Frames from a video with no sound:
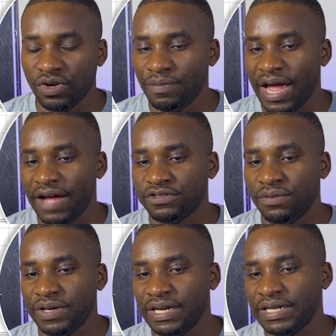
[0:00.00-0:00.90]
you might have
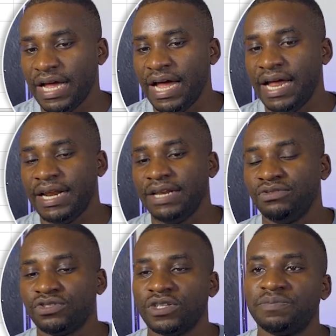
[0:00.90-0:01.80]
some data and then you
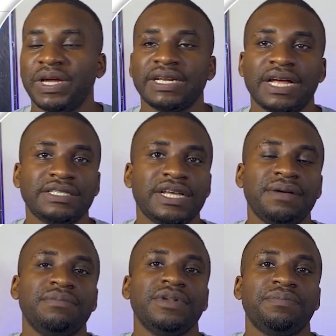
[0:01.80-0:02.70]
suspect that
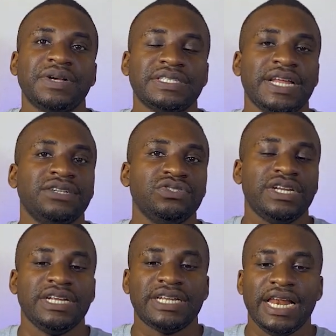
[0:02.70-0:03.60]
the person entering the
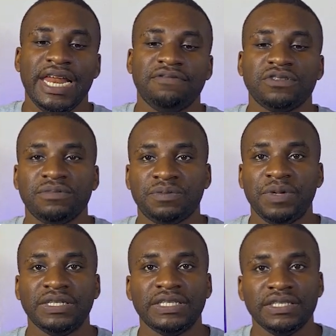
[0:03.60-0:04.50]
data left some
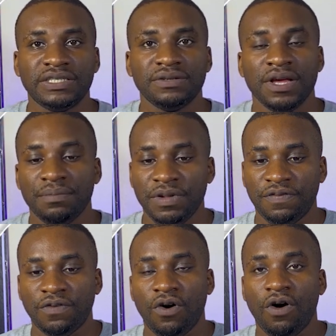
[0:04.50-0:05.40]
spaces
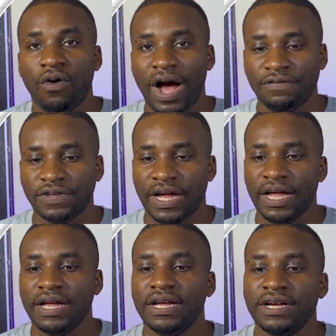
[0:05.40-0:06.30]
before or
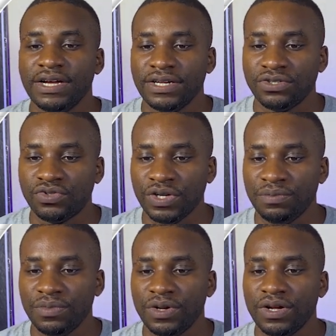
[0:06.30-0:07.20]
after.
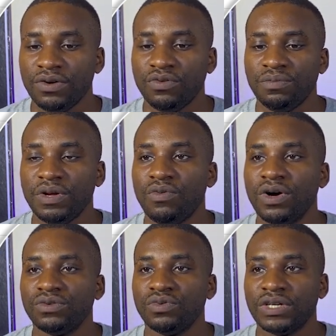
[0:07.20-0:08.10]
Trim would be
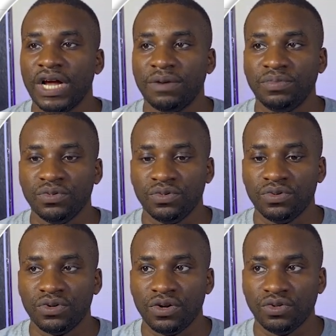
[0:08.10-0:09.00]
what would help
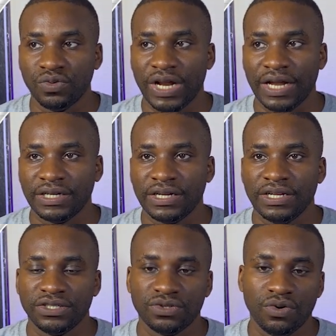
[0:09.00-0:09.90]
you do that.
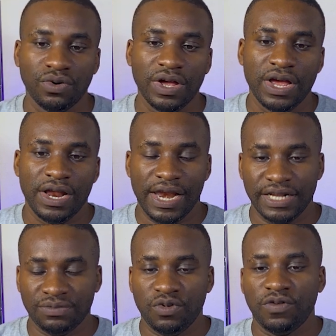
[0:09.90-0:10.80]
So
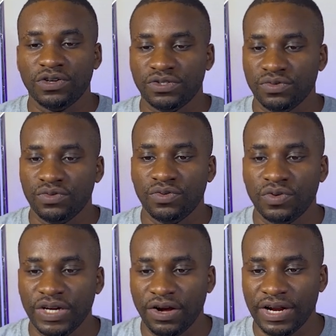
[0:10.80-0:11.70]
let's move on to
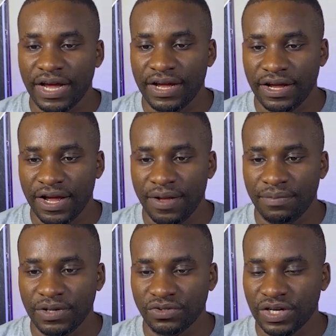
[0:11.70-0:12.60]
the other
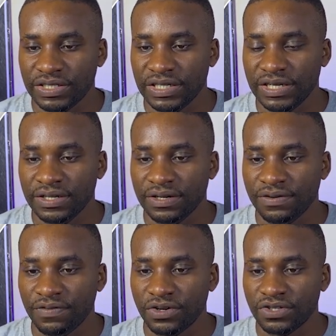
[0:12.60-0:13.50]
interesting
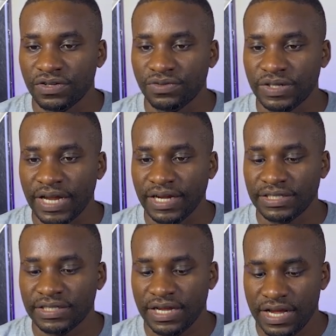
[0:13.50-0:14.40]
functions with
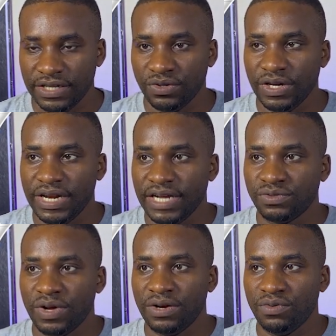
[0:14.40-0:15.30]
text. So the
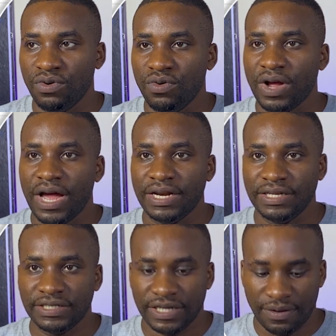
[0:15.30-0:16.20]
next one we'll look at
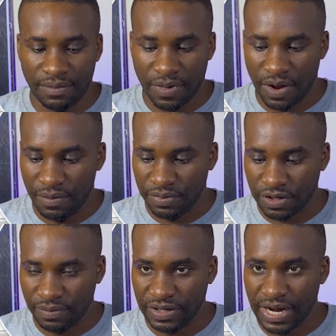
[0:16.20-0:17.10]
is
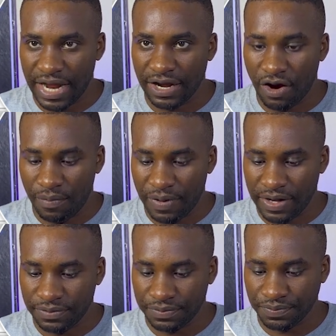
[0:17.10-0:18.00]
something like upper,